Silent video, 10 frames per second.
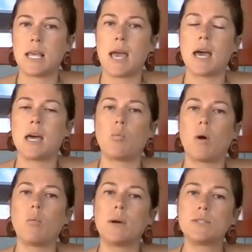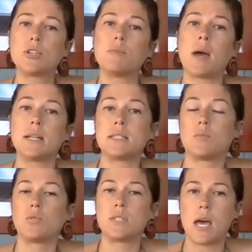And what Western
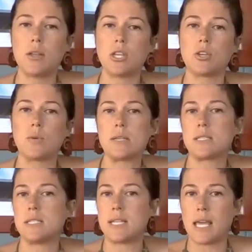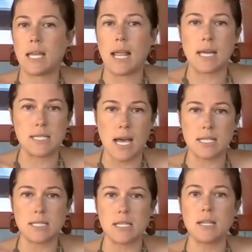medicine will tell you is to take an antacid.